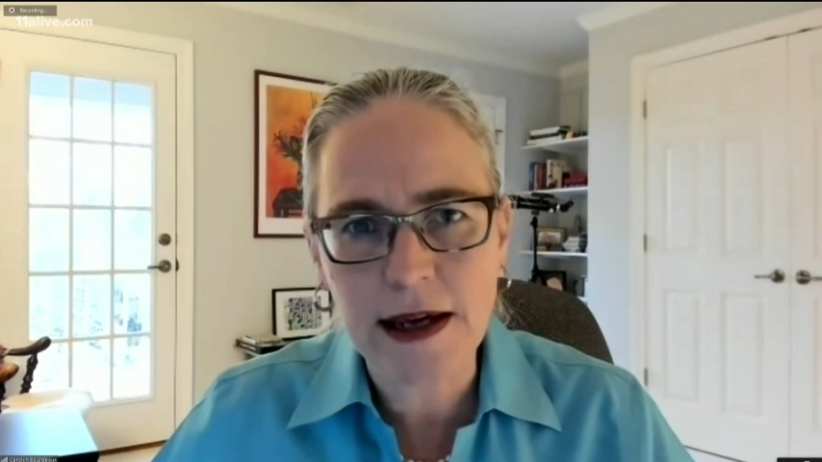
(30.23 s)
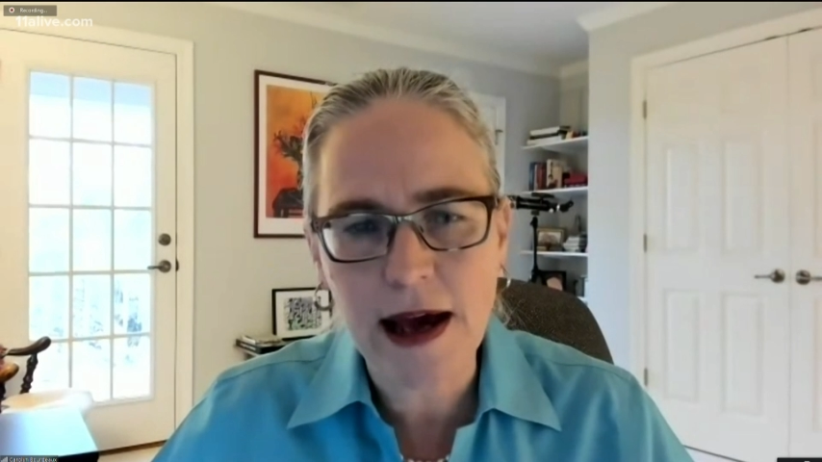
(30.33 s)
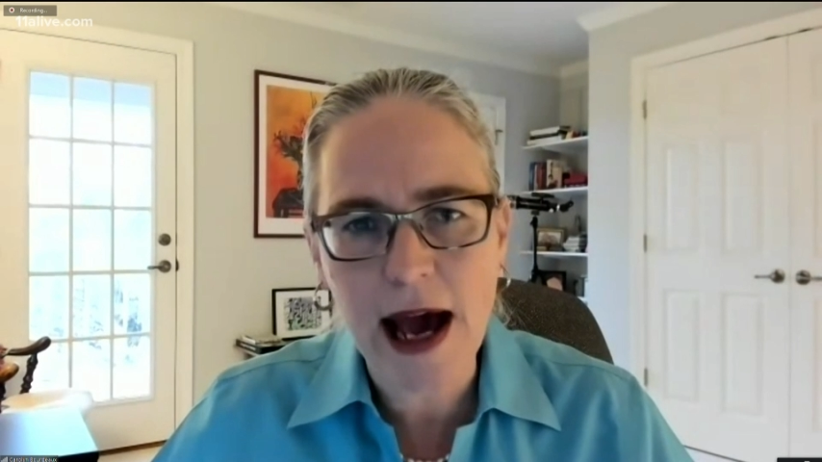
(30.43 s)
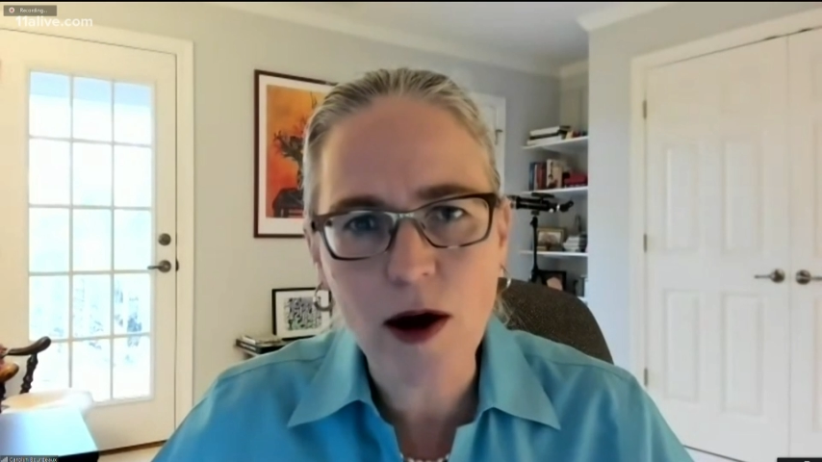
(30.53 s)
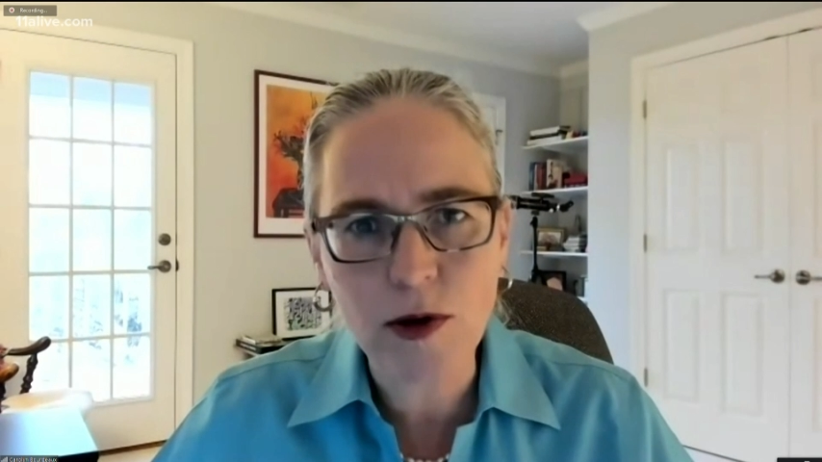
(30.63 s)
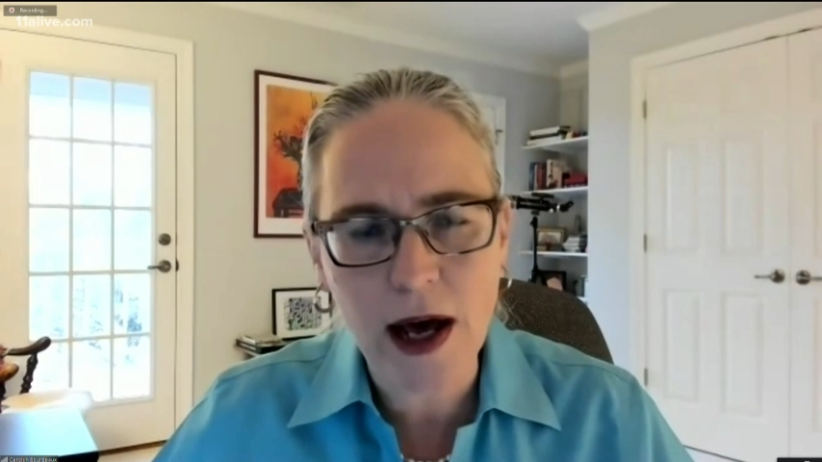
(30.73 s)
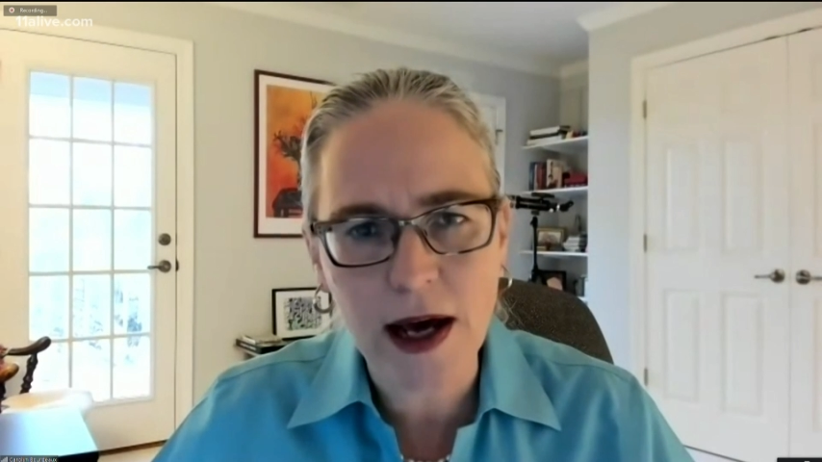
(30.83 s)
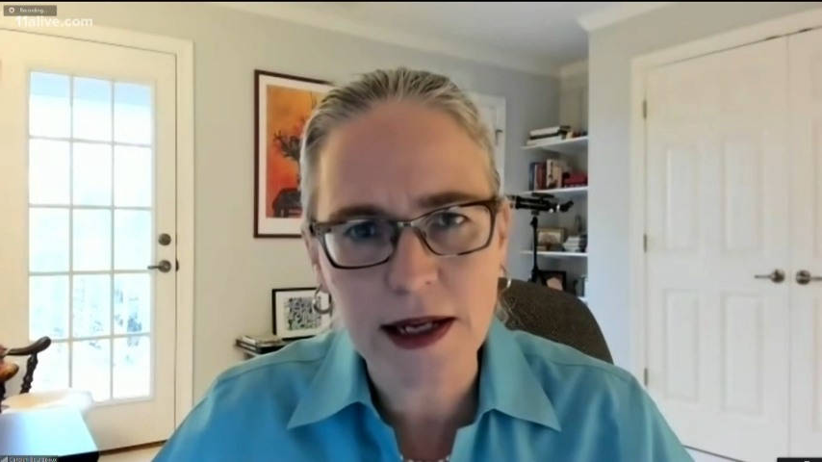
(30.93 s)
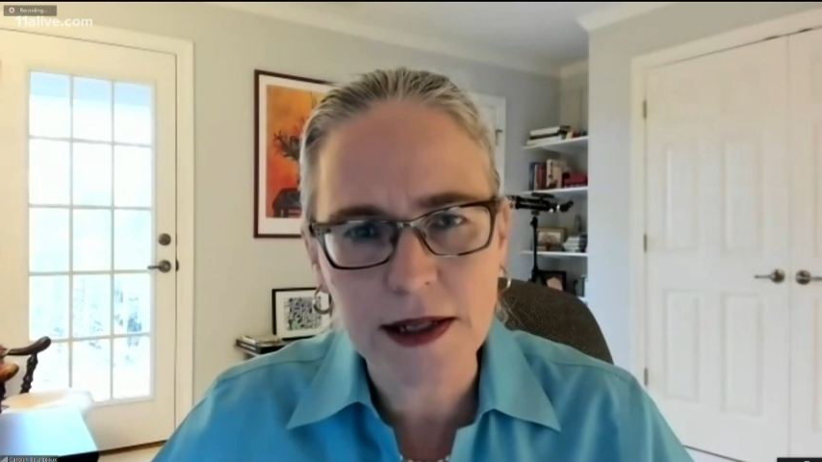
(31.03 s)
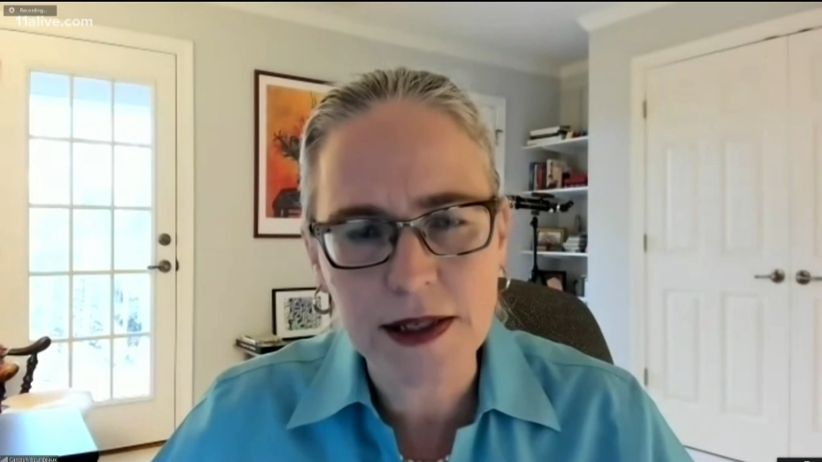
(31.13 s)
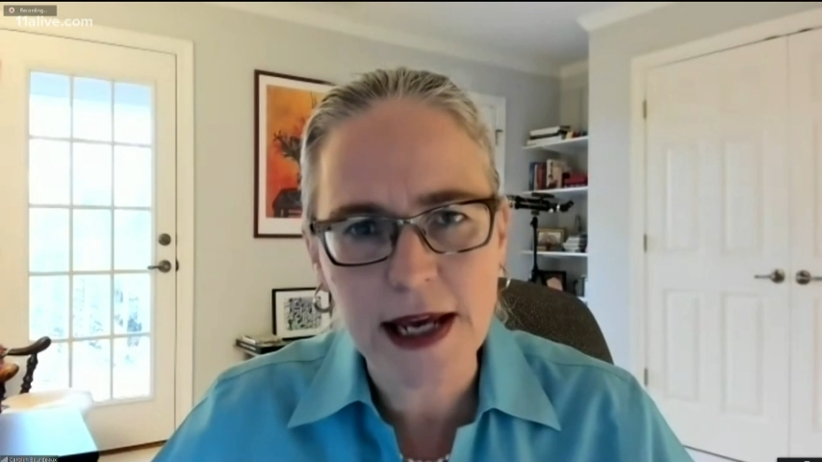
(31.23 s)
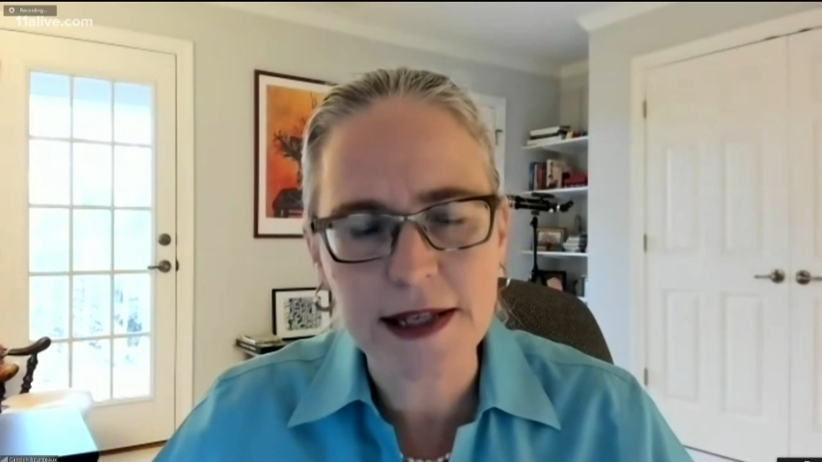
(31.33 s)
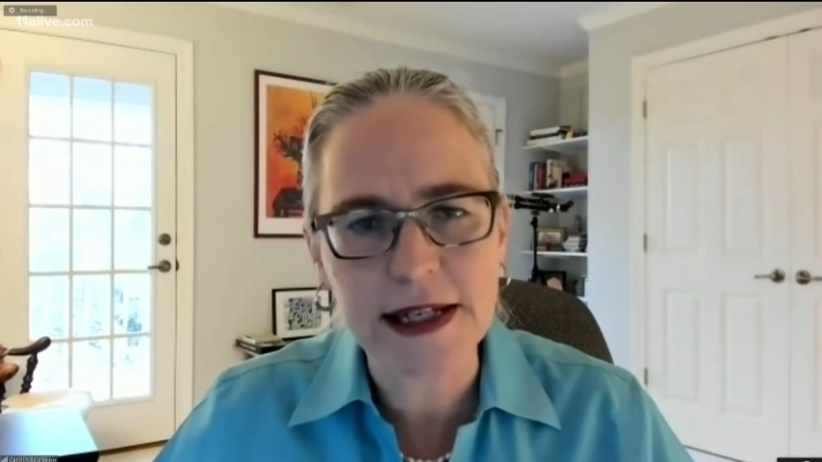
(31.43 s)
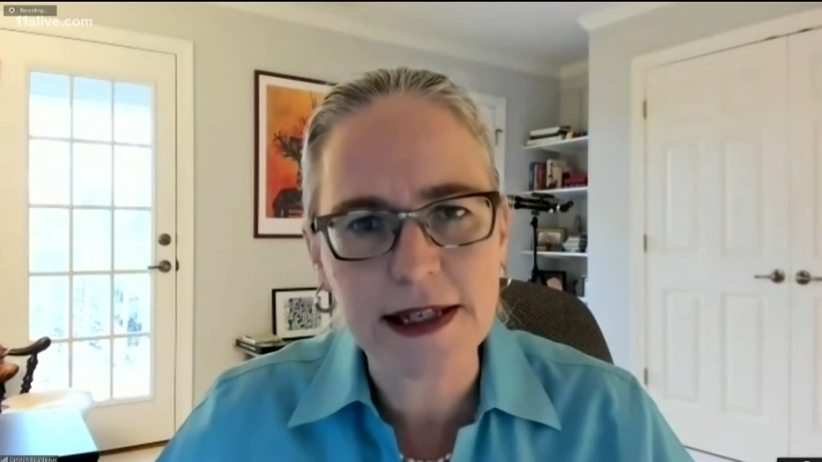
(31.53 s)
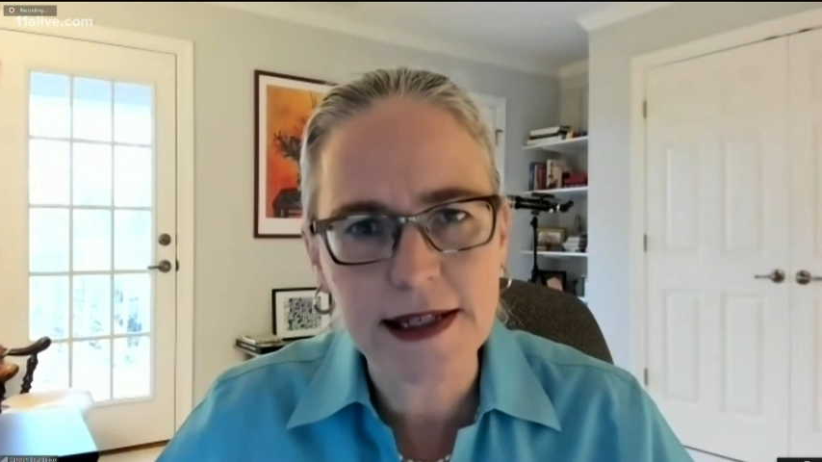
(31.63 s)
outlines as
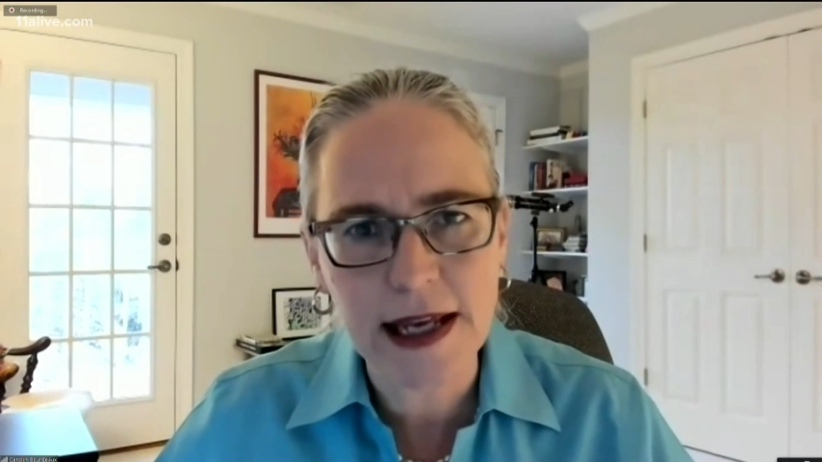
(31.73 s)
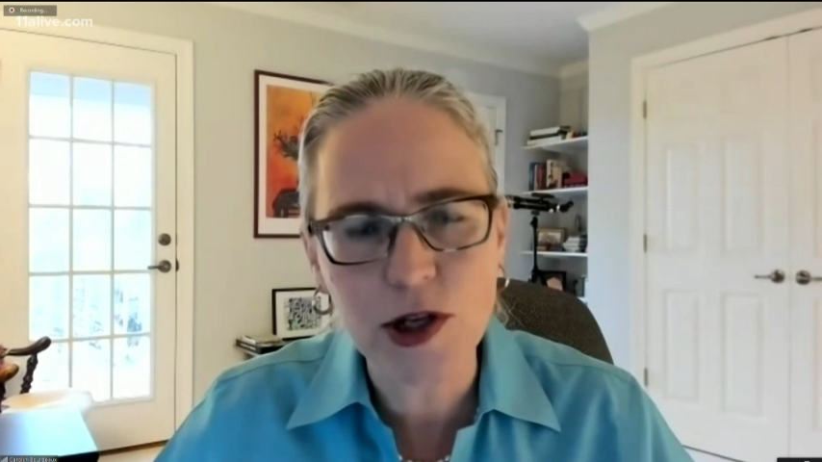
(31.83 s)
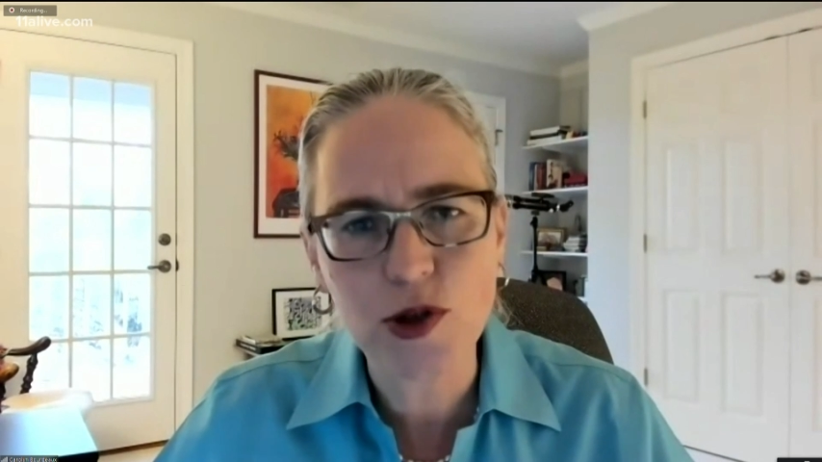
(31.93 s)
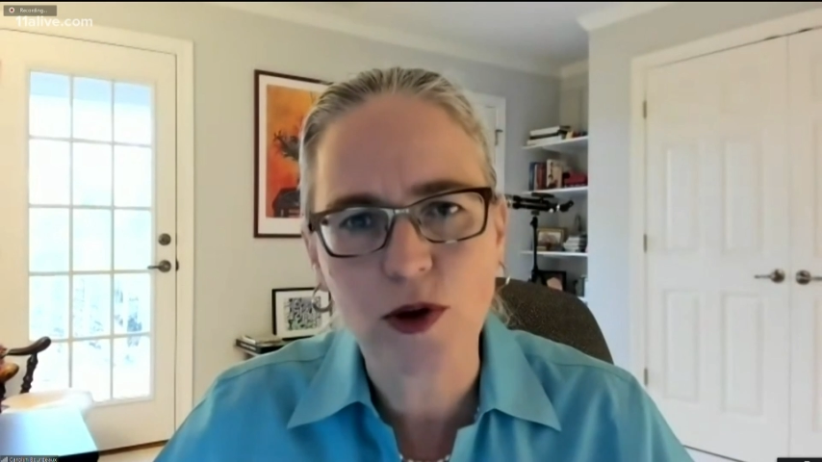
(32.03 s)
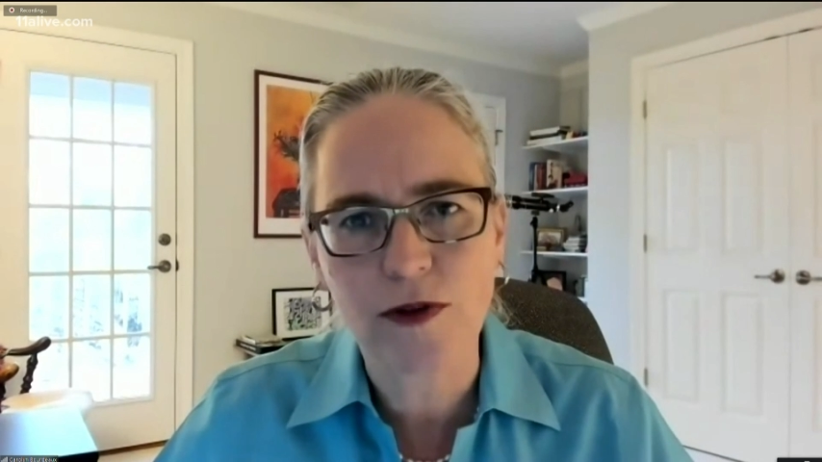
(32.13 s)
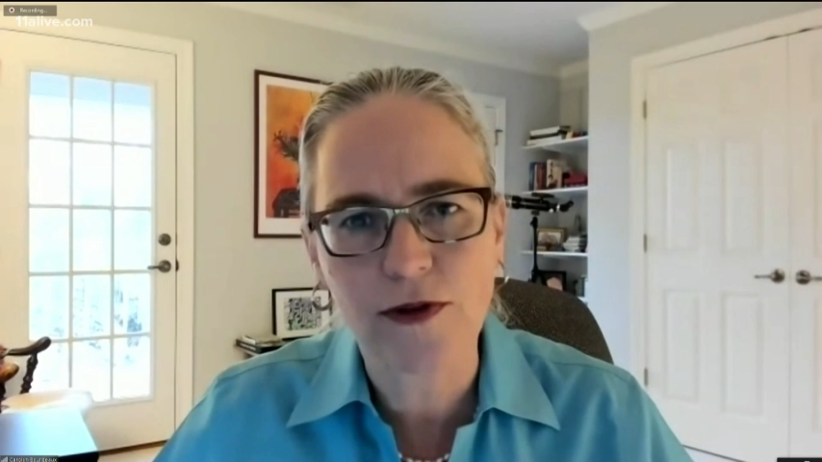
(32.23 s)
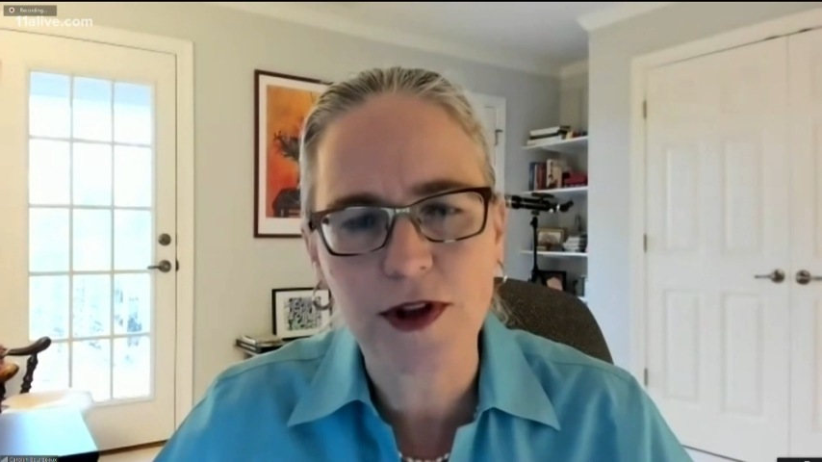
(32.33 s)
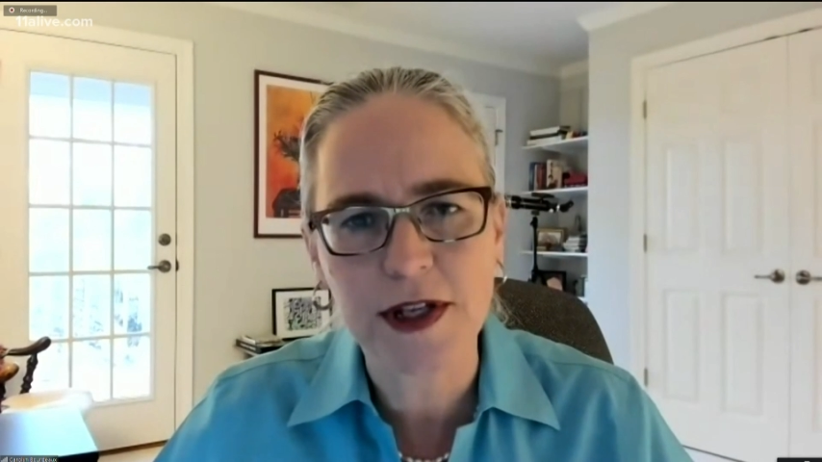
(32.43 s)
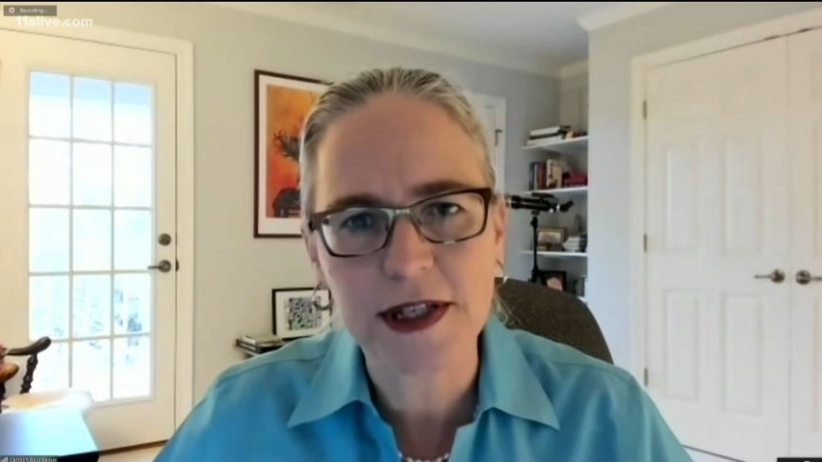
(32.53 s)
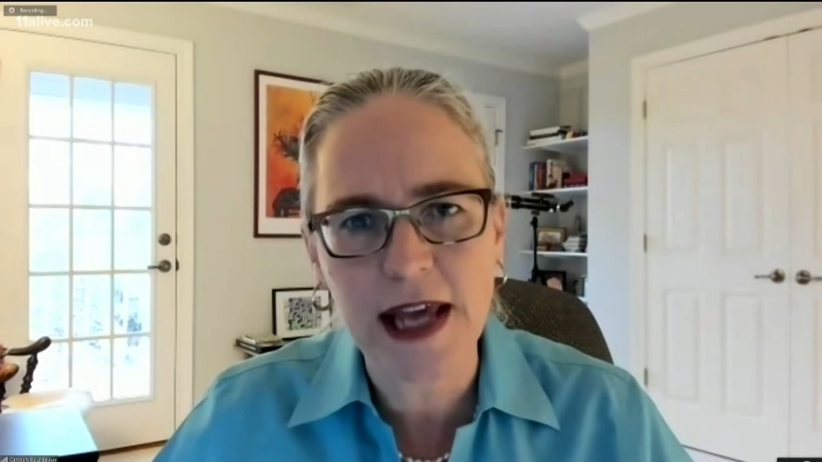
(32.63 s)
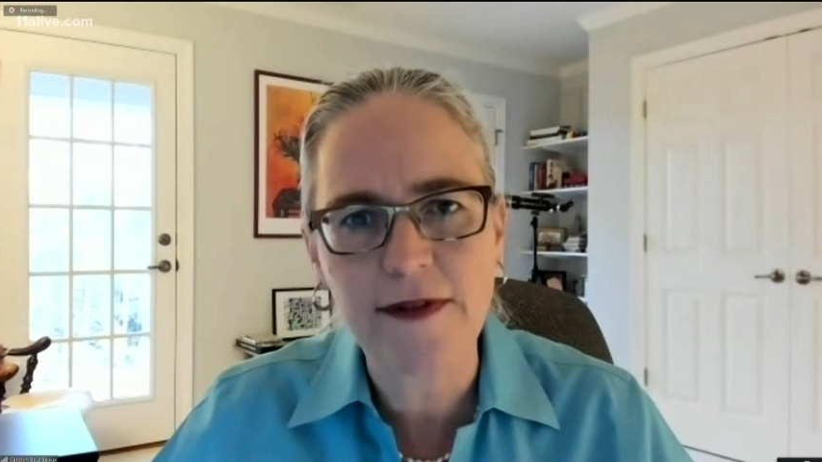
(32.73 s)
essential for the safe